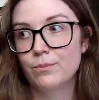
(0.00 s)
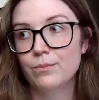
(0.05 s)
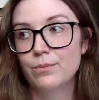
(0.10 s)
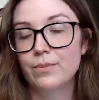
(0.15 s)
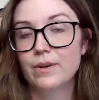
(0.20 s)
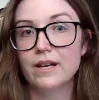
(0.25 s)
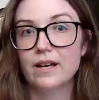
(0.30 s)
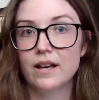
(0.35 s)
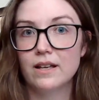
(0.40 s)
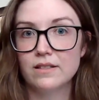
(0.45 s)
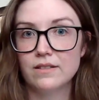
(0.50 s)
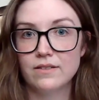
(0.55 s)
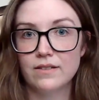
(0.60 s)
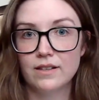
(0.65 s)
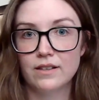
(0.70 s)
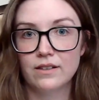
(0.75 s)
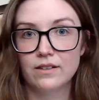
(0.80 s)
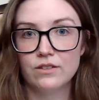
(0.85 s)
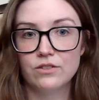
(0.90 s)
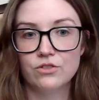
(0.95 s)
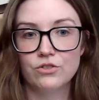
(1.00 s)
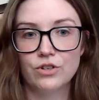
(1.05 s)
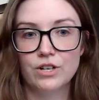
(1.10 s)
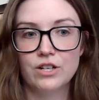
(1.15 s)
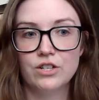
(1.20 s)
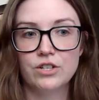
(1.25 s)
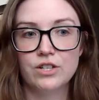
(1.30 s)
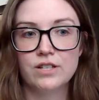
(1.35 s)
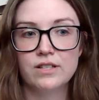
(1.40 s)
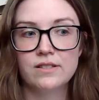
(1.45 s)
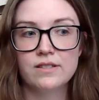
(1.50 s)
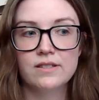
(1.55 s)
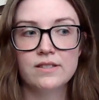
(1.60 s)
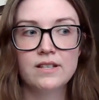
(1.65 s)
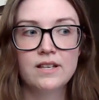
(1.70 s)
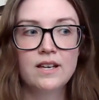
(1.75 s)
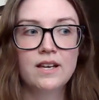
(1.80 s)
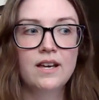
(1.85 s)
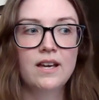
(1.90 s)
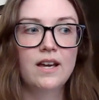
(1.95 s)
because of the illustrations,
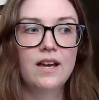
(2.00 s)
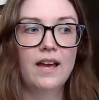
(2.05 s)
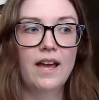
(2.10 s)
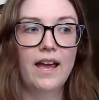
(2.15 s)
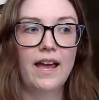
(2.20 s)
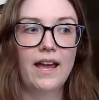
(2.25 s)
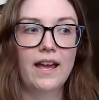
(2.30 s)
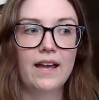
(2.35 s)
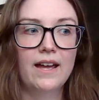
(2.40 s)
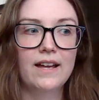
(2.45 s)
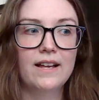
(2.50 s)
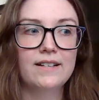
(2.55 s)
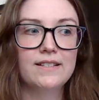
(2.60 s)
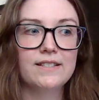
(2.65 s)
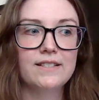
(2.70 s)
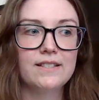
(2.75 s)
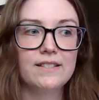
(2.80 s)
and